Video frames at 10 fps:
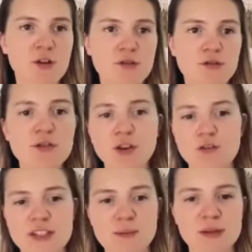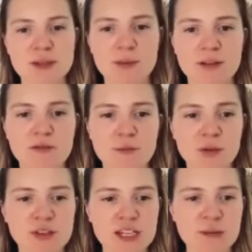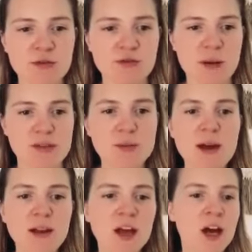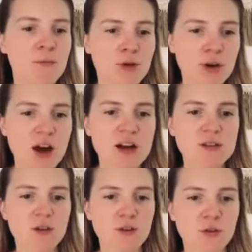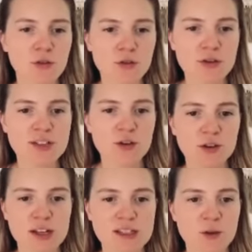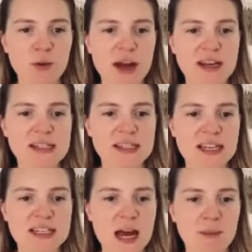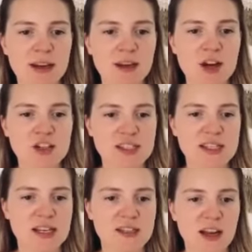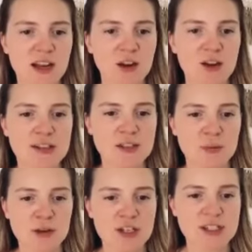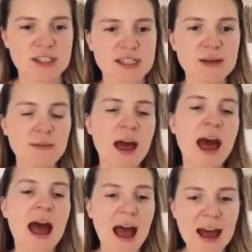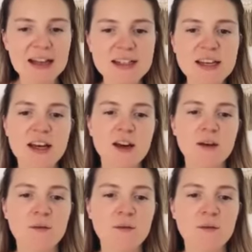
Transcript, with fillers: go through. You can obviously put somebody from your team through them as well. Product, authority, audience, and awareness, lead tap, lead nurture, sales, client loyalty, operations, and team. And